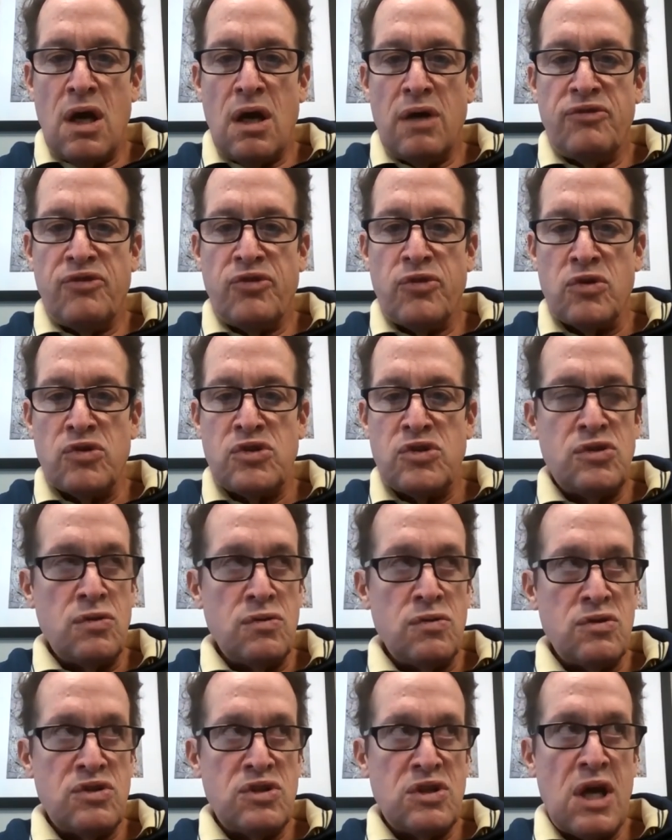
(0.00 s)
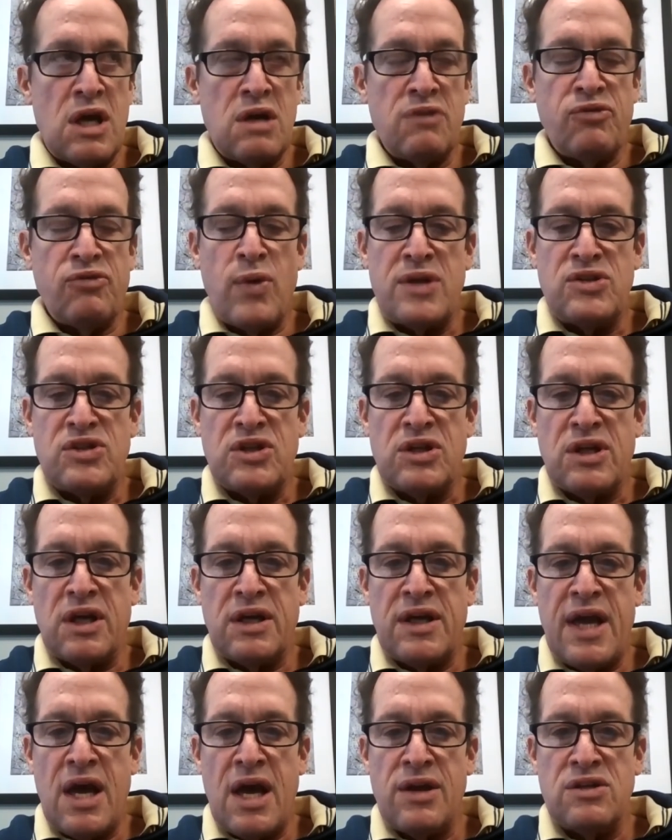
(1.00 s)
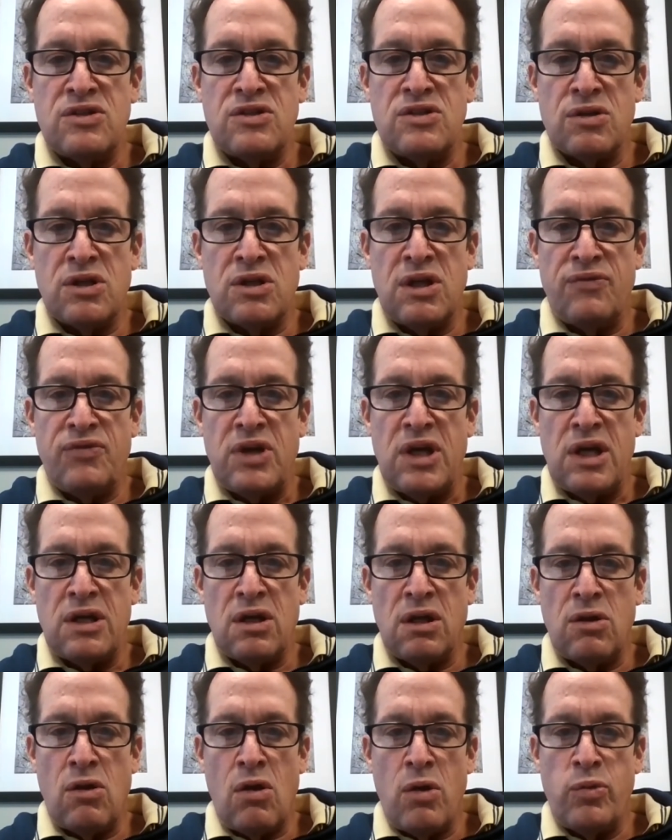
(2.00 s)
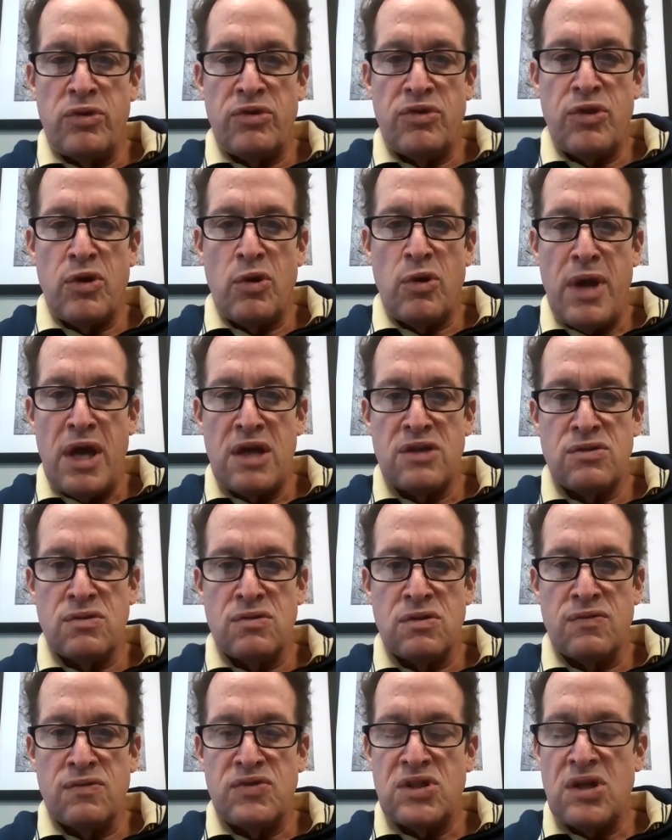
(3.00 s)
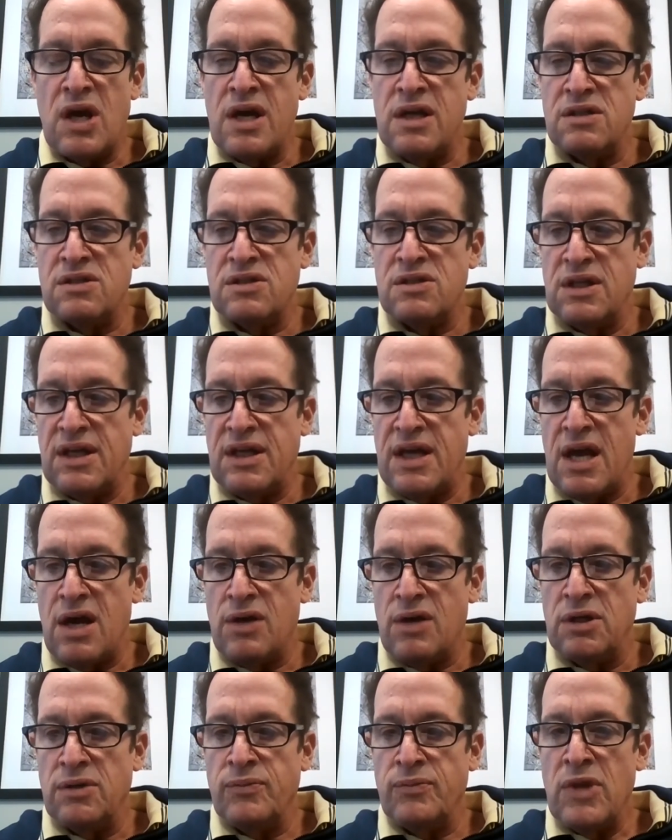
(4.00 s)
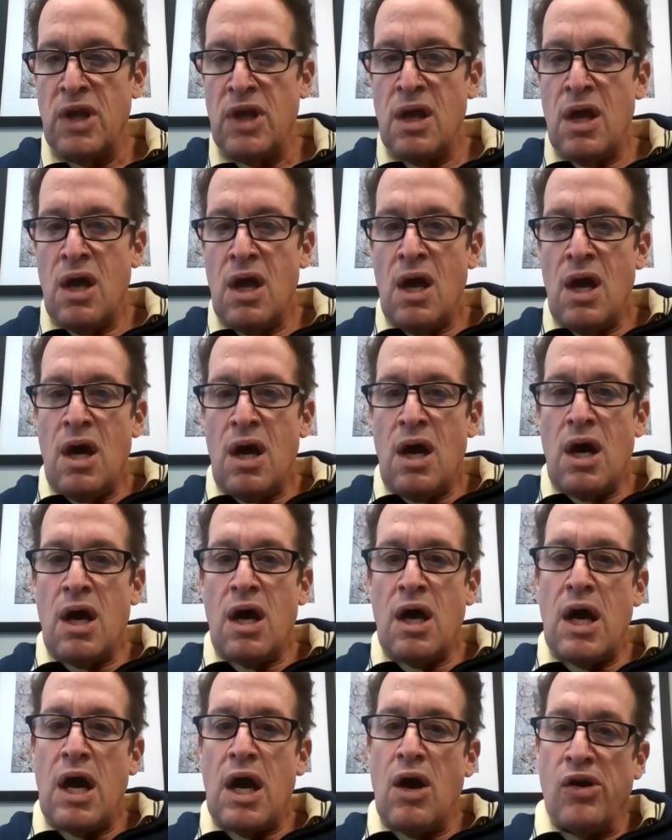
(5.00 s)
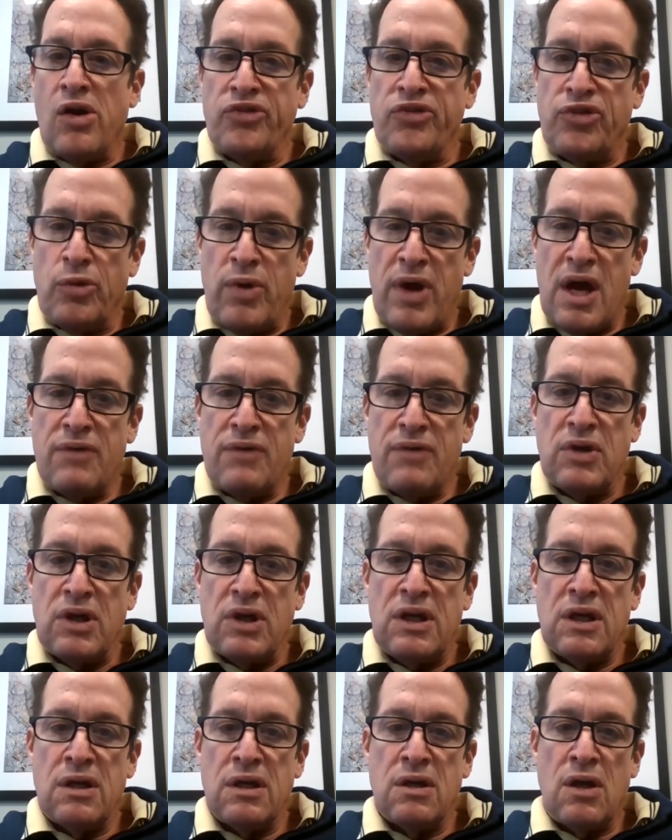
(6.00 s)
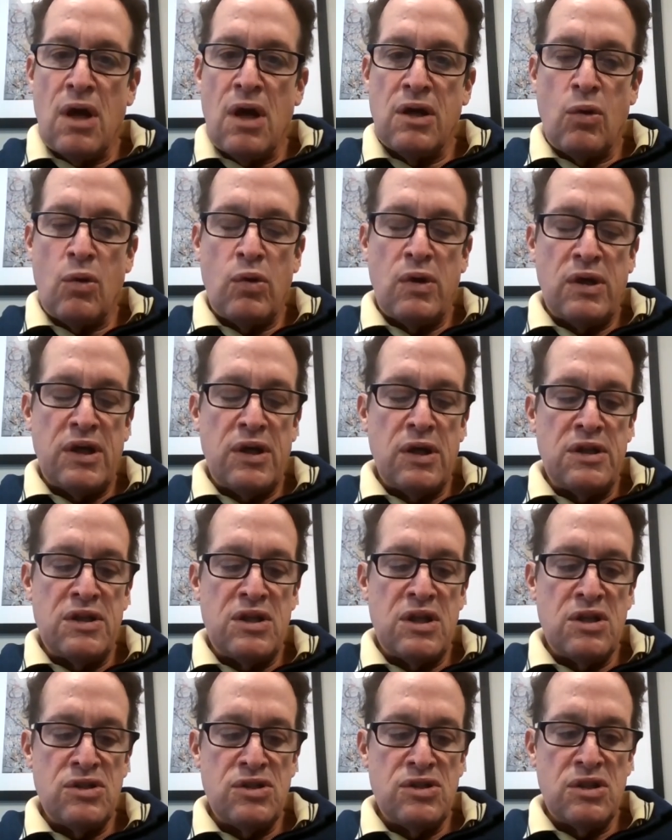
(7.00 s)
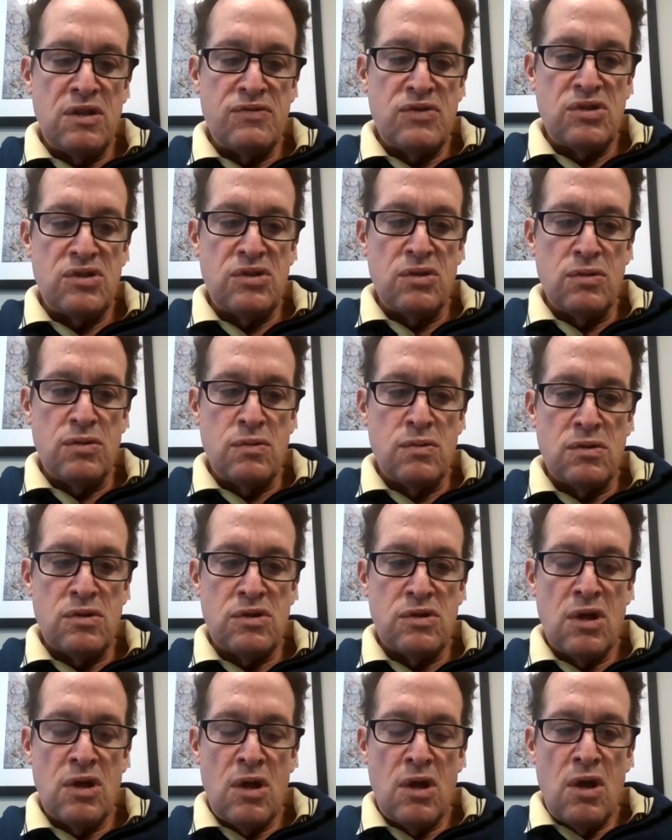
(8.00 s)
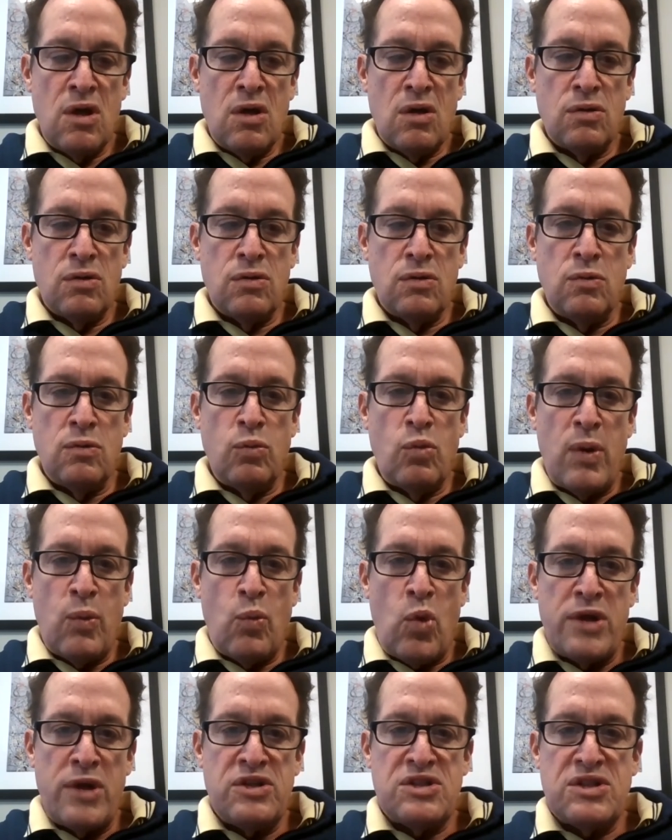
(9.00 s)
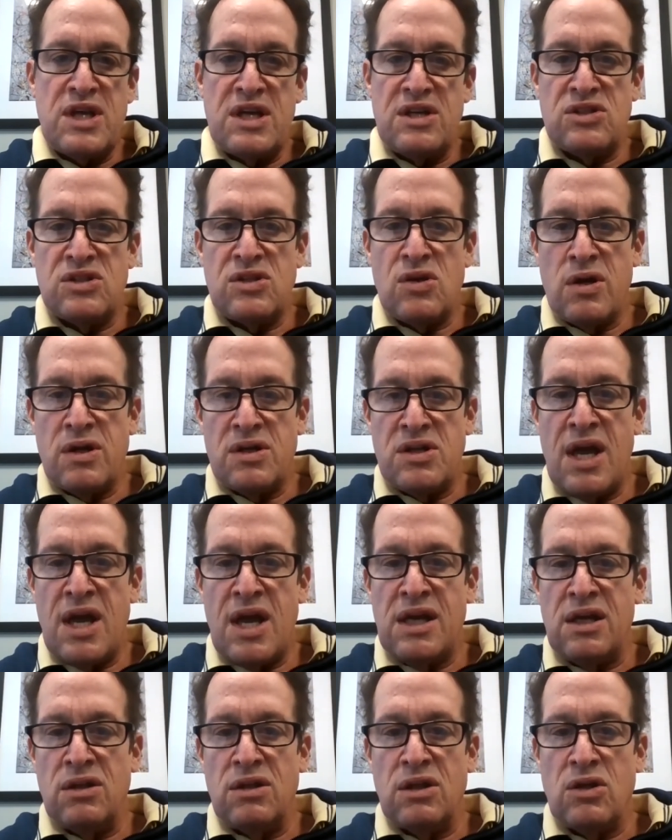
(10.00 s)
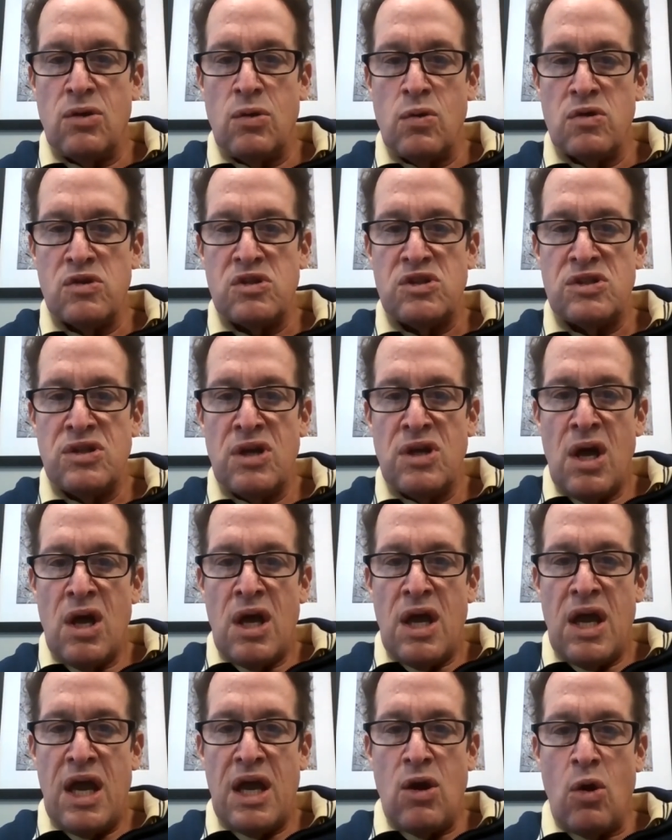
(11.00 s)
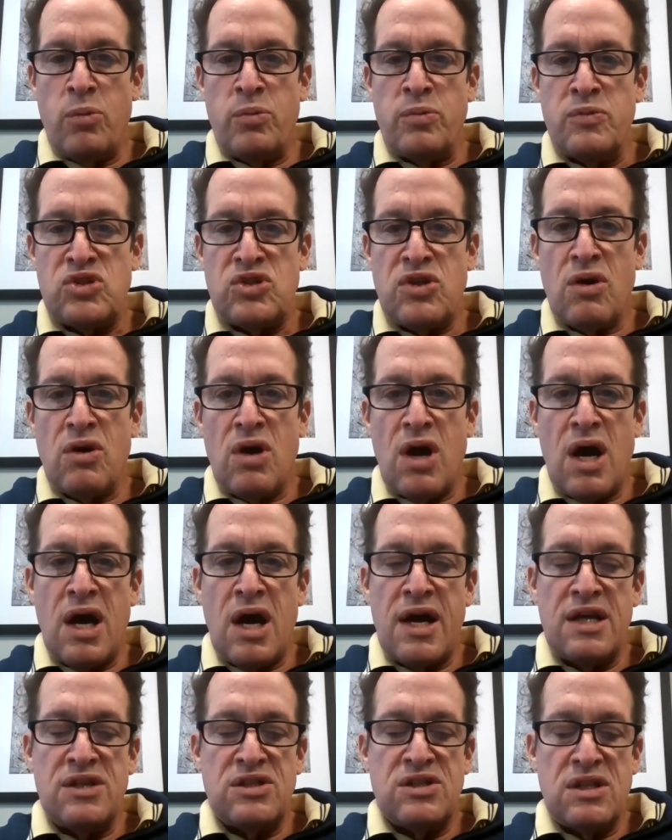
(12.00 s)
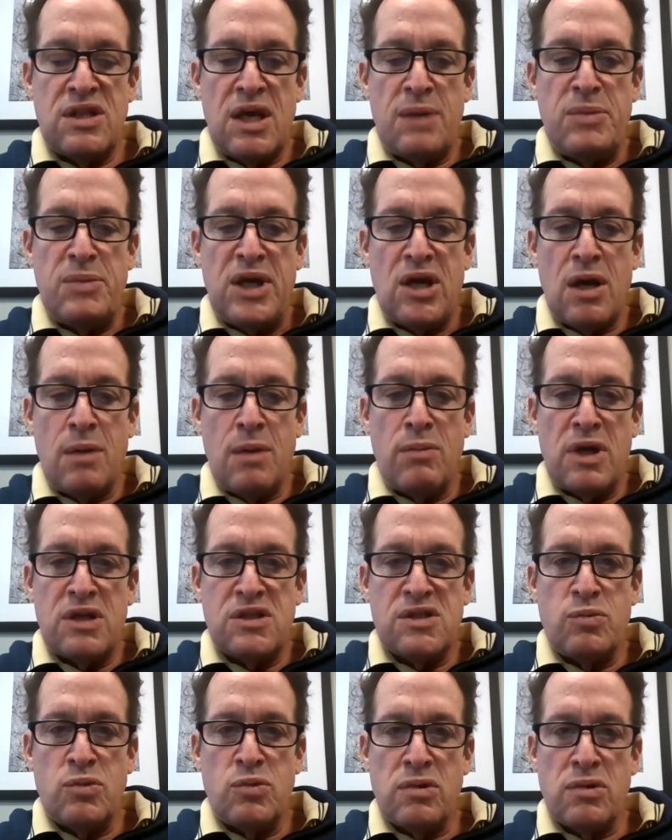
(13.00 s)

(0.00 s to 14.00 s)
for students to get a forensic accounting certificate along with their Masters of Science in Accounting. I also have a contingent of students whom, once they start taking the course, it opens their eyes and they become much more